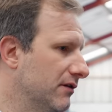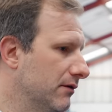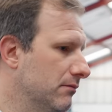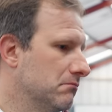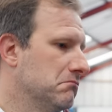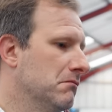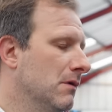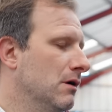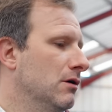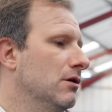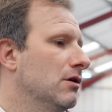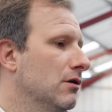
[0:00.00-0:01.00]
to
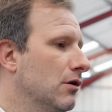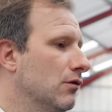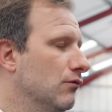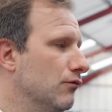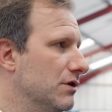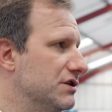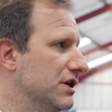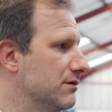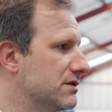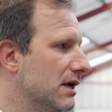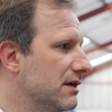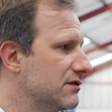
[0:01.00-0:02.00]

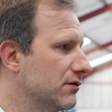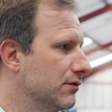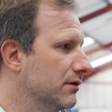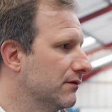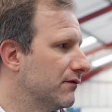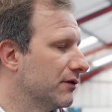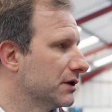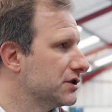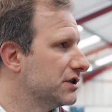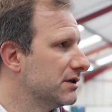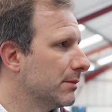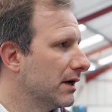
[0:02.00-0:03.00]
reduce any sort of
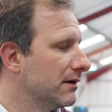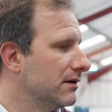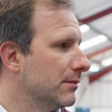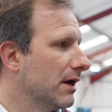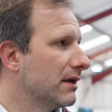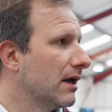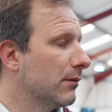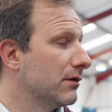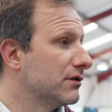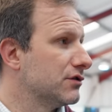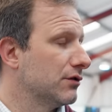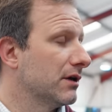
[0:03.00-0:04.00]
friction you might get with a
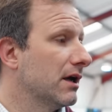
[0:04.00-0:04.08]
shorter